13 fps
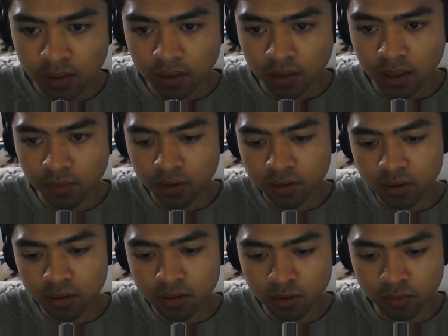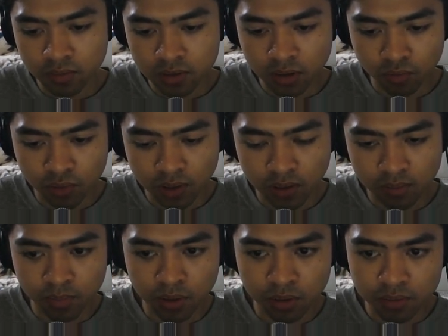then we're gonna to return 1
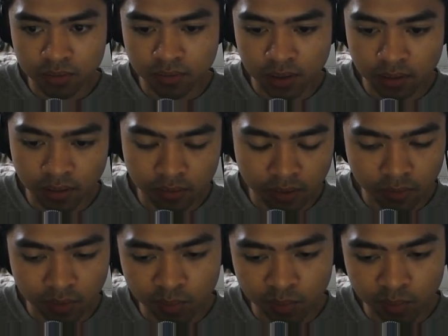boats, right? They only need 1